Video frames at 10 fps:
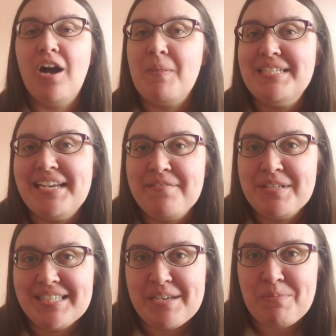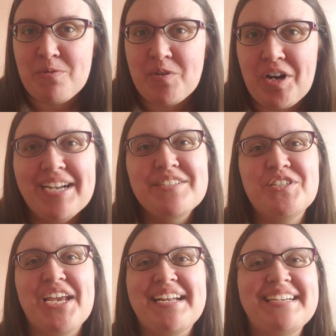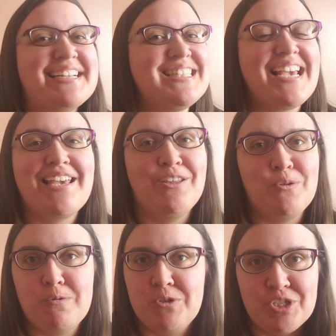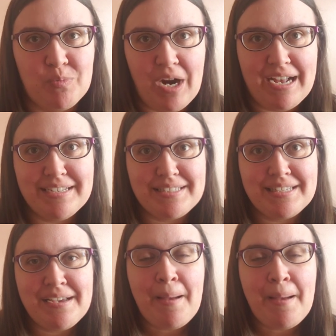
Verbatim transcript: On the day of the sleepover, Jada gets a huge surprise.